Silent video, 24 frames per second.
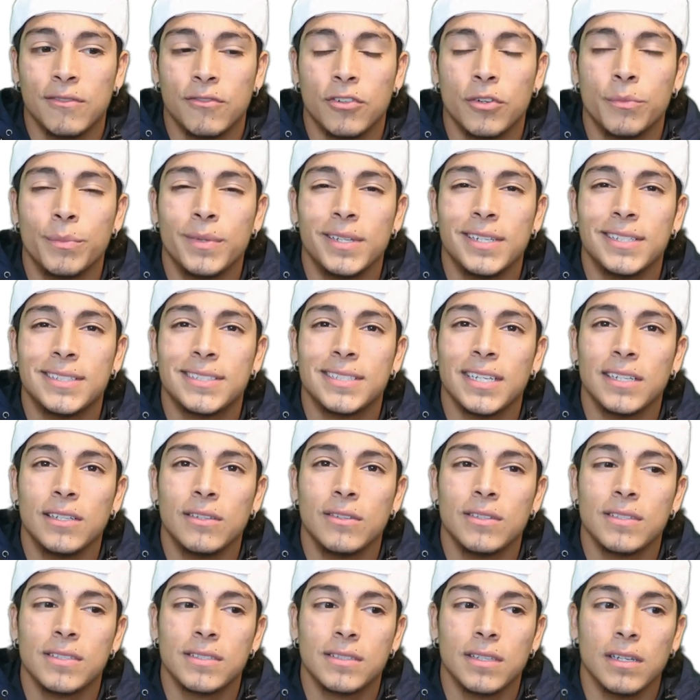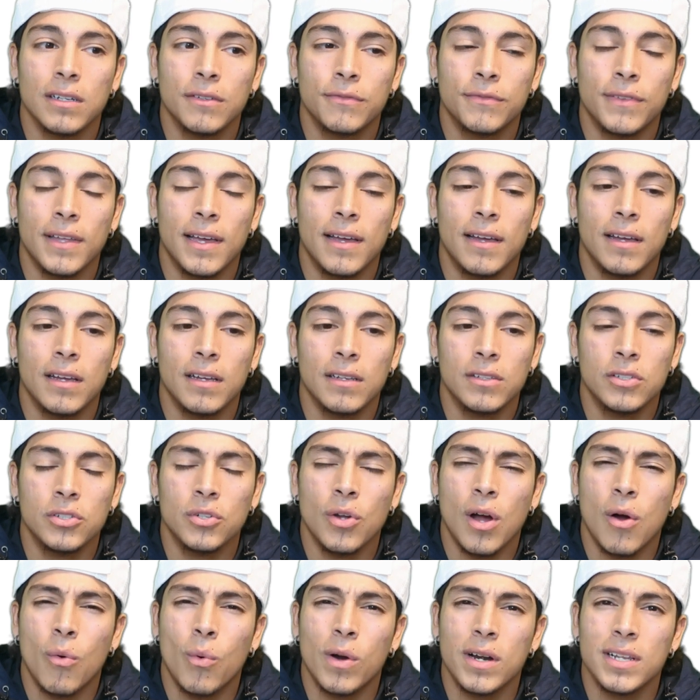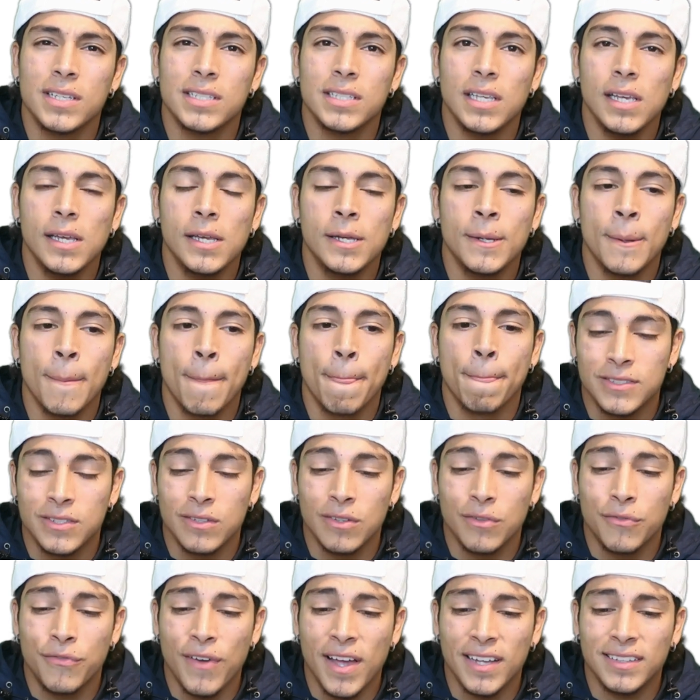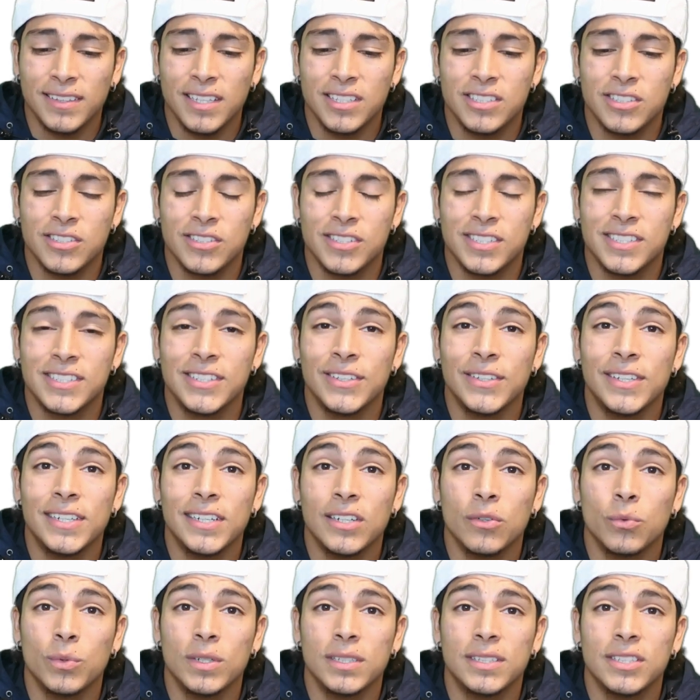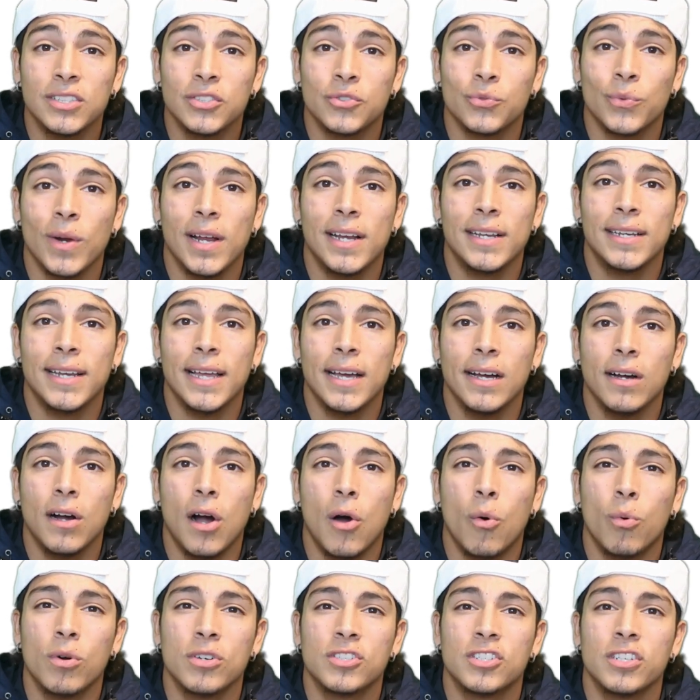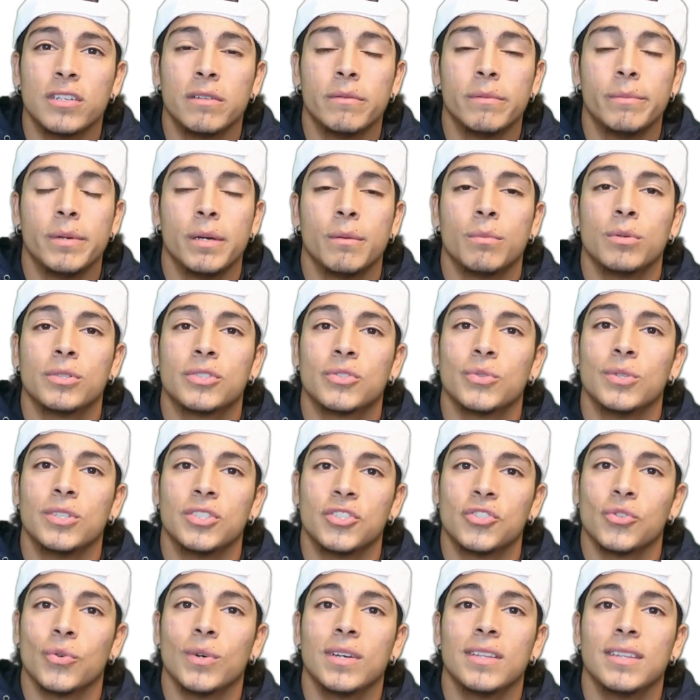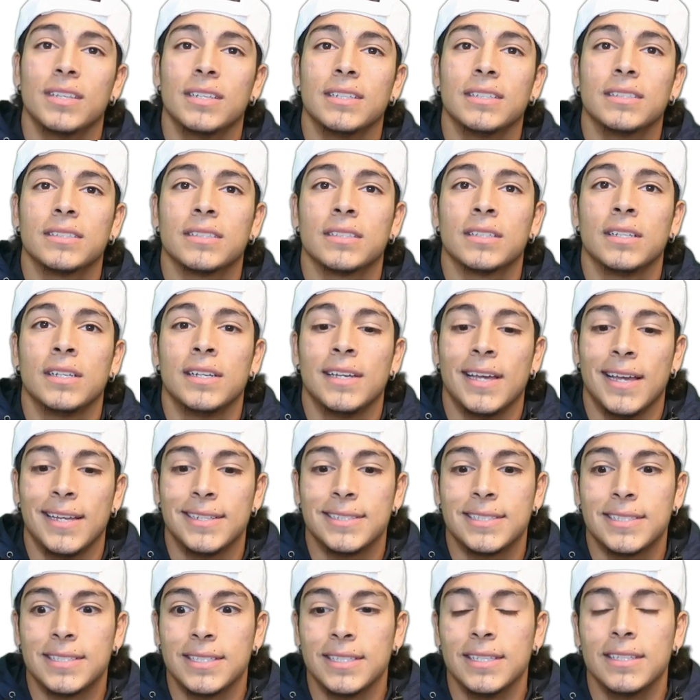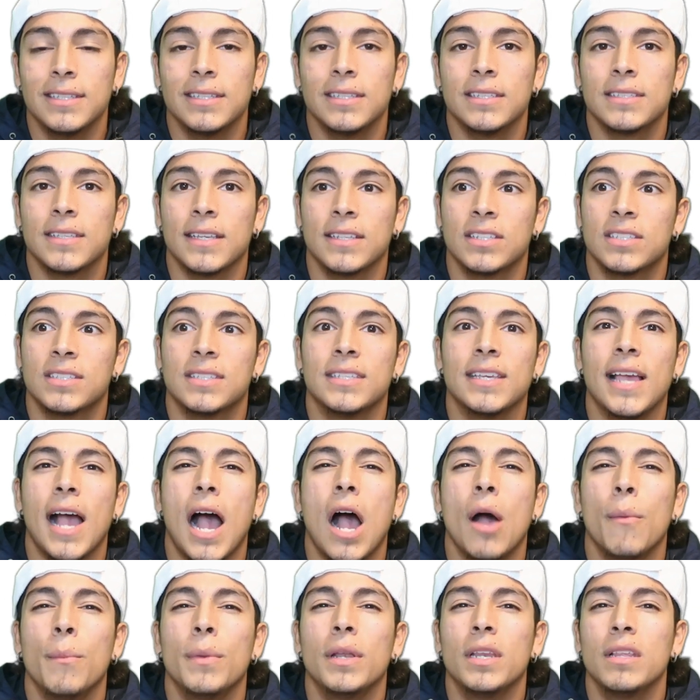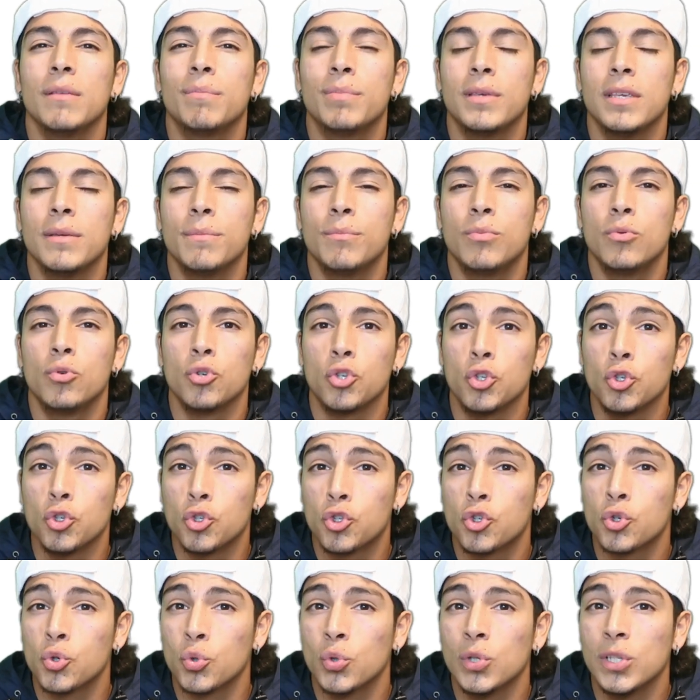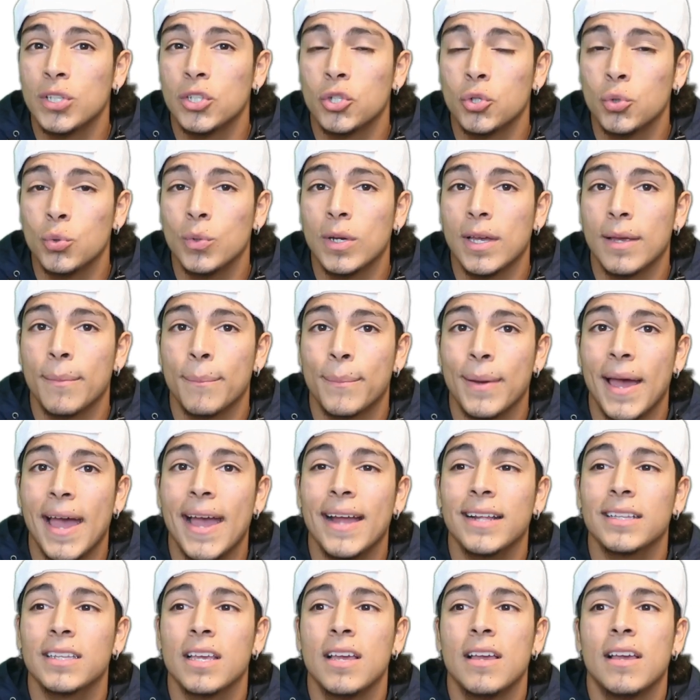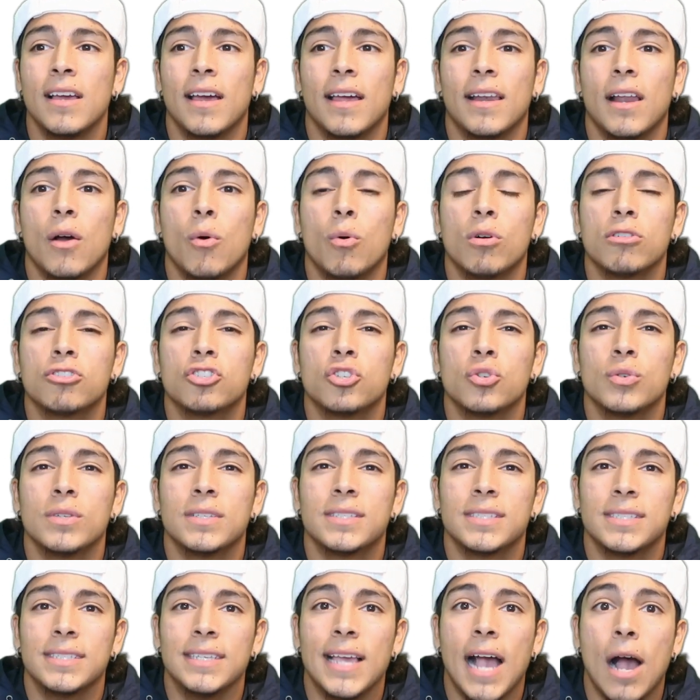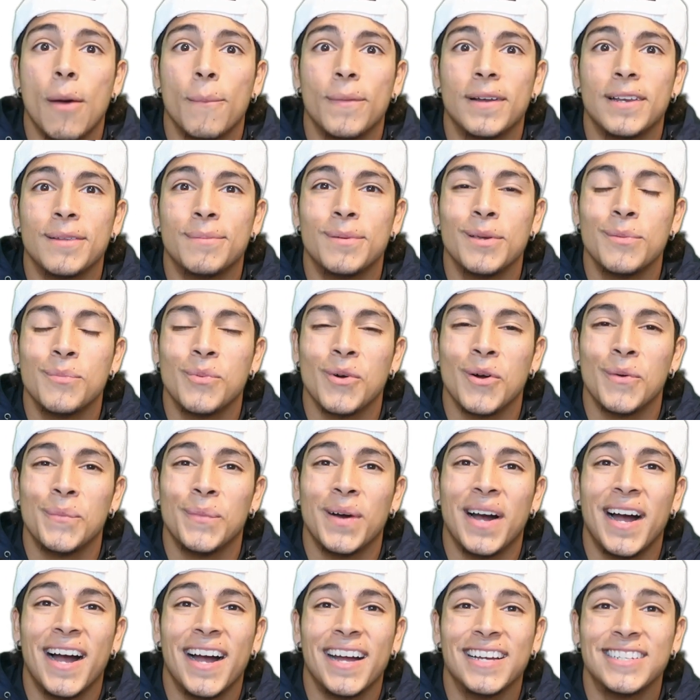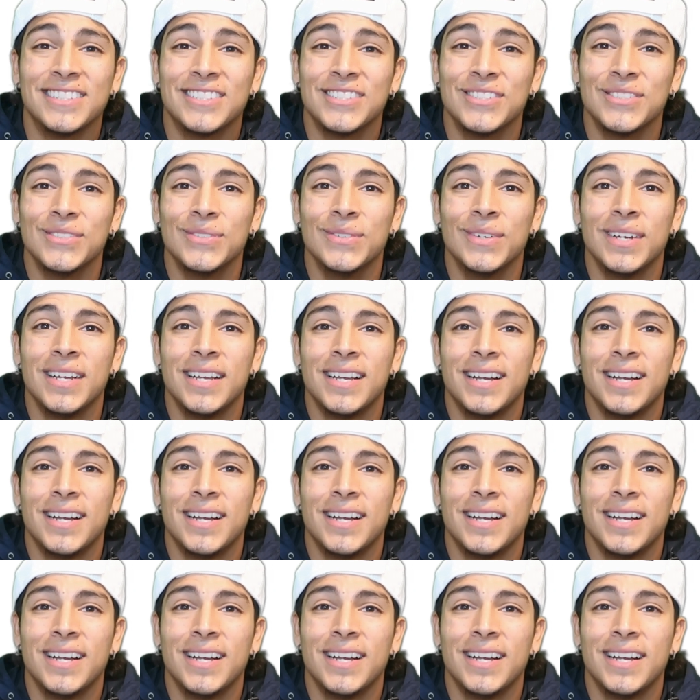for me to tell you the stuff that, you know, I want to say. So the fact that you're still here with us right now, I want you to be able to enjoy this and see this and see how many people you truly do impact. And I want you to see how many people are behind you.